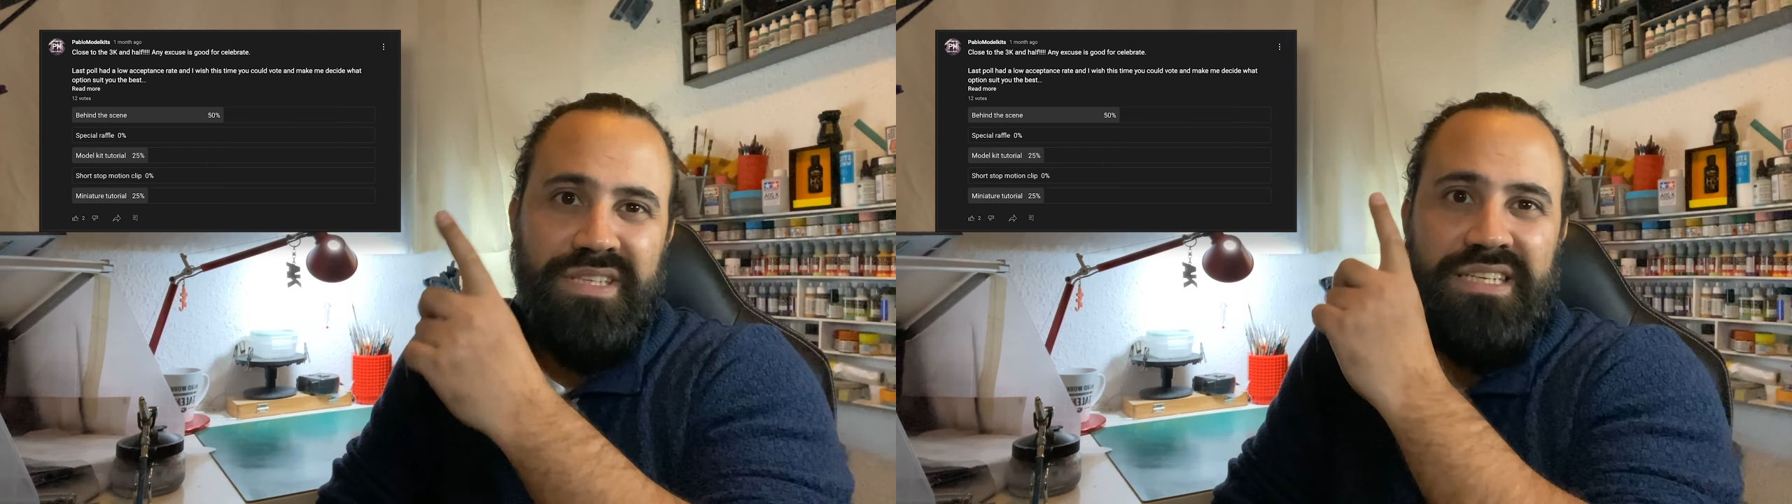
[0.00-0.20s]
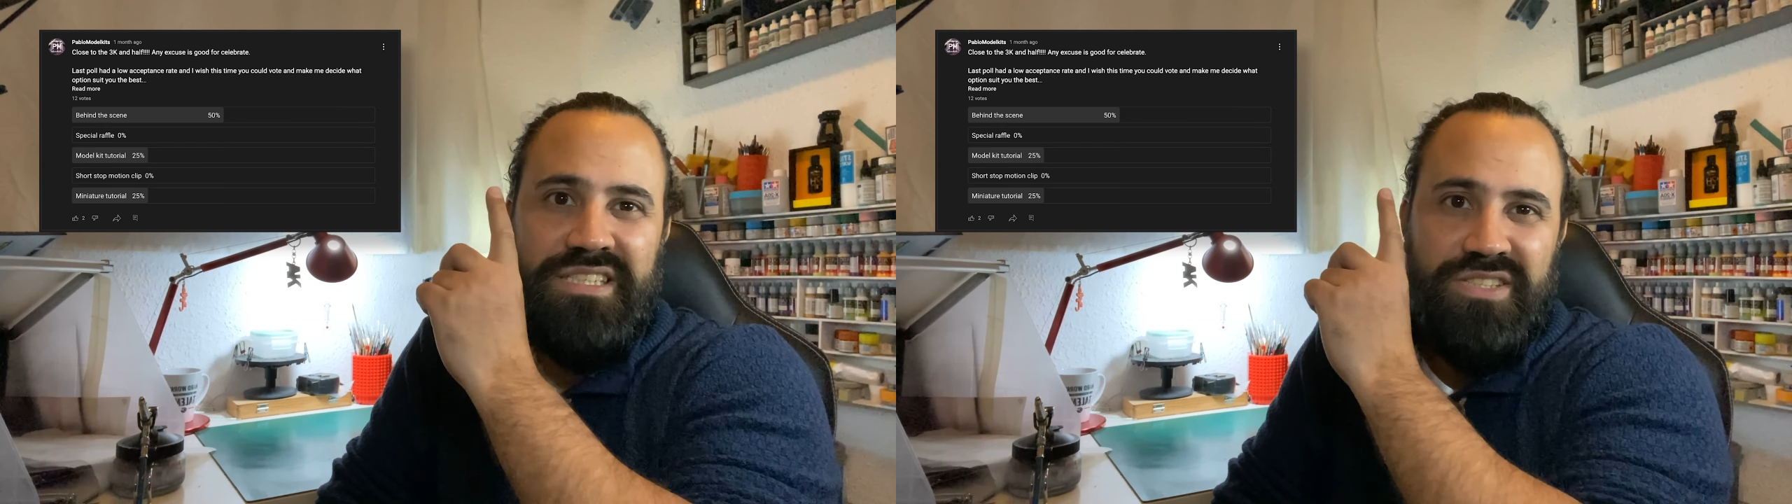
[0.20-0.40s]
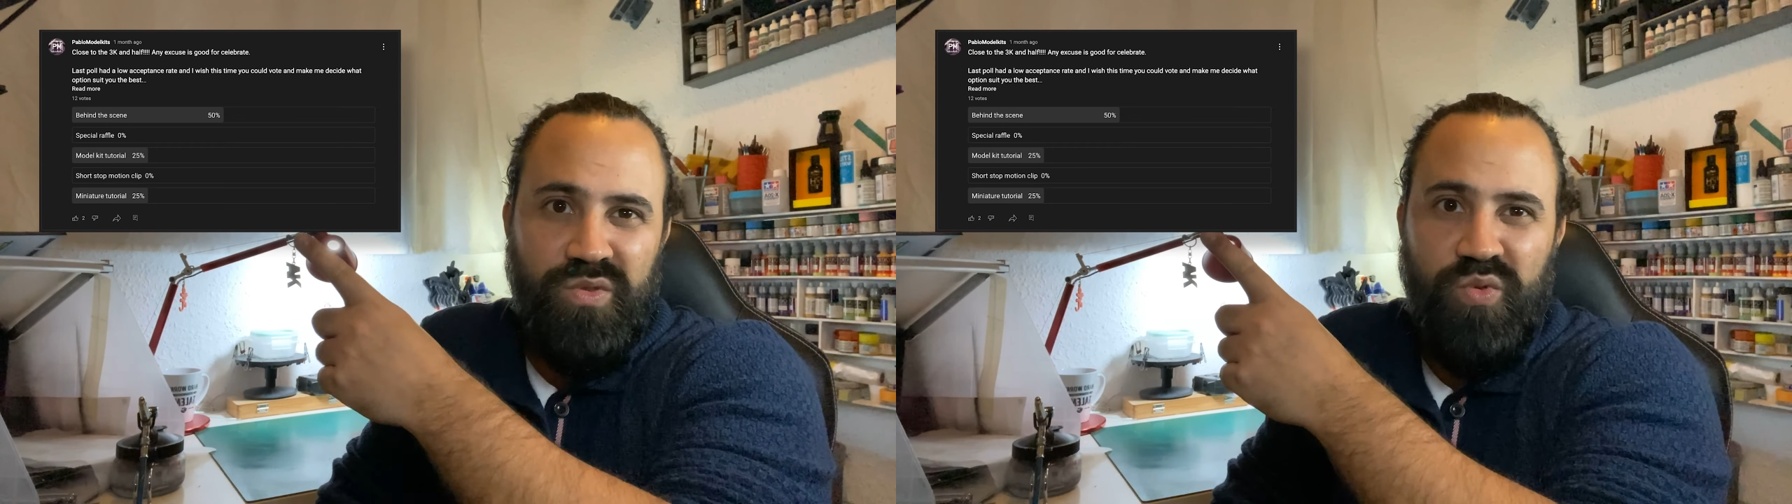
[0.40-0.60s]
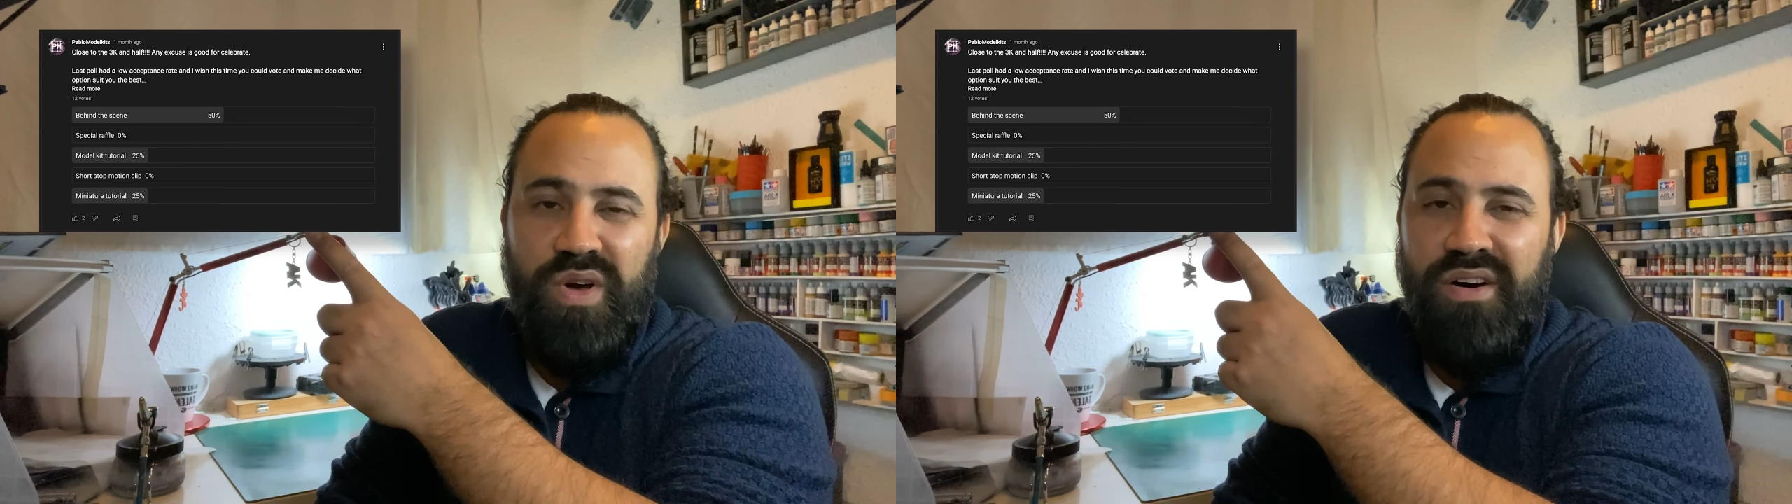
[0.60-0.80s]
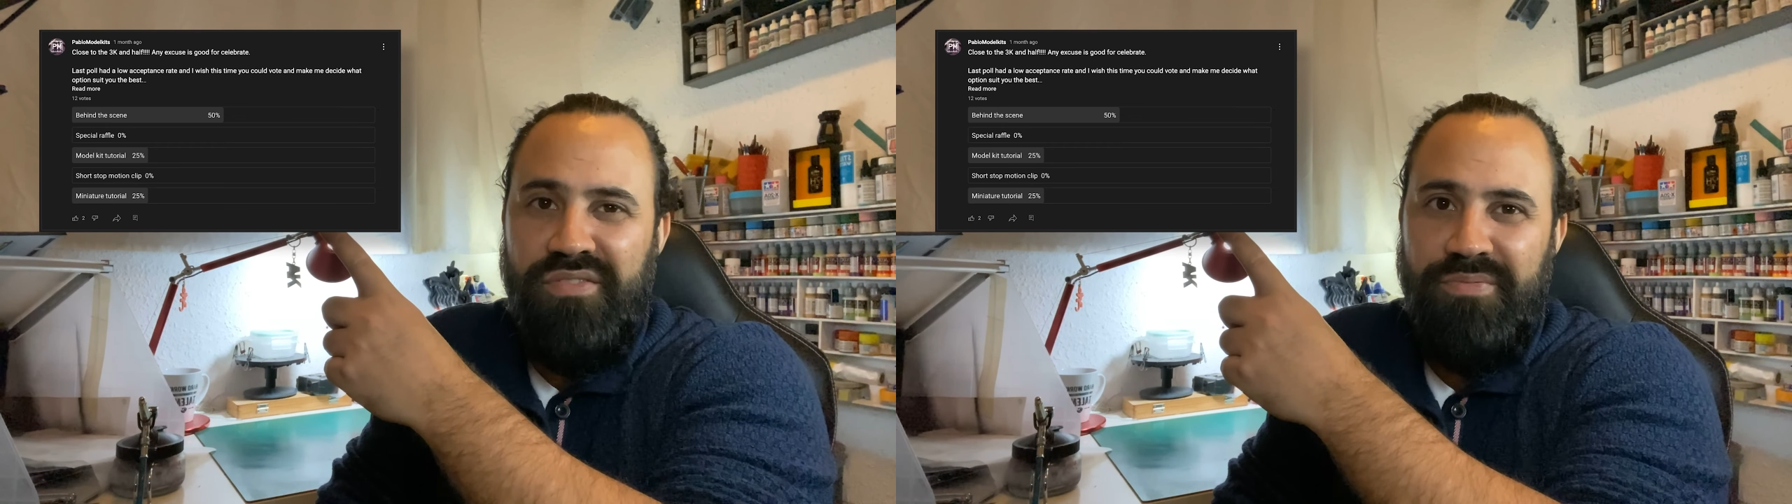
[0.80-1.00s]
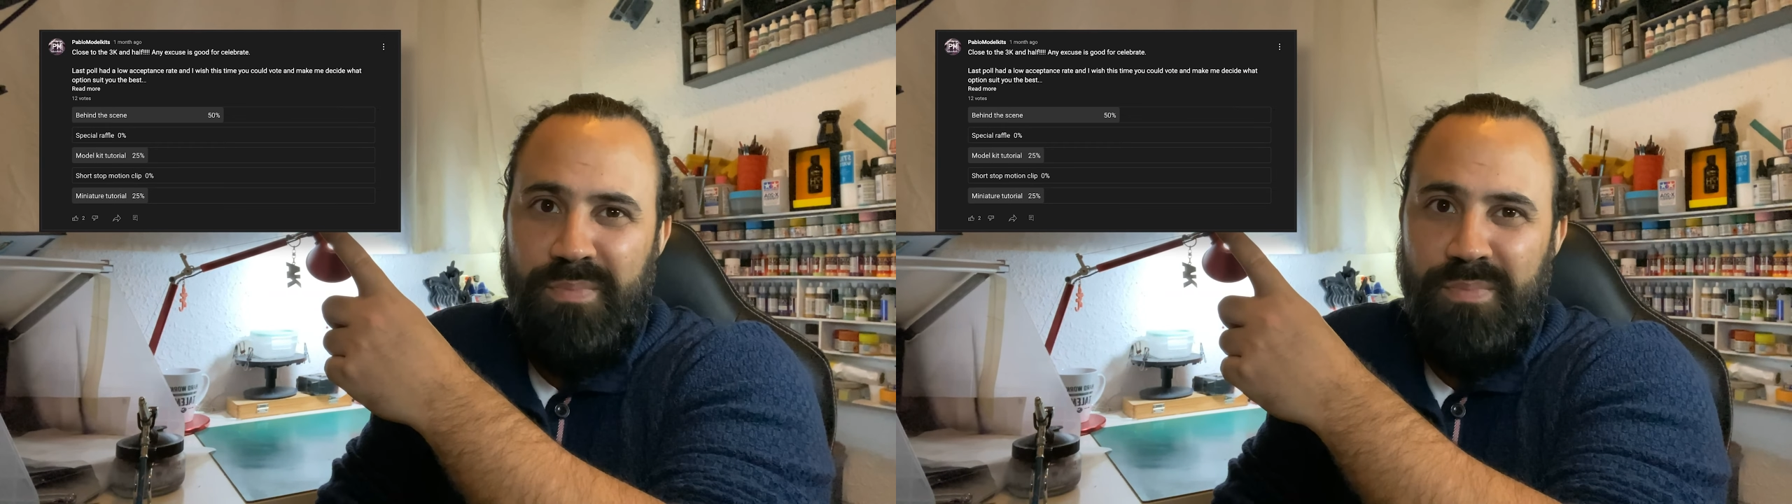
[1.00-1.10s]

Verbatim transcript: these twelve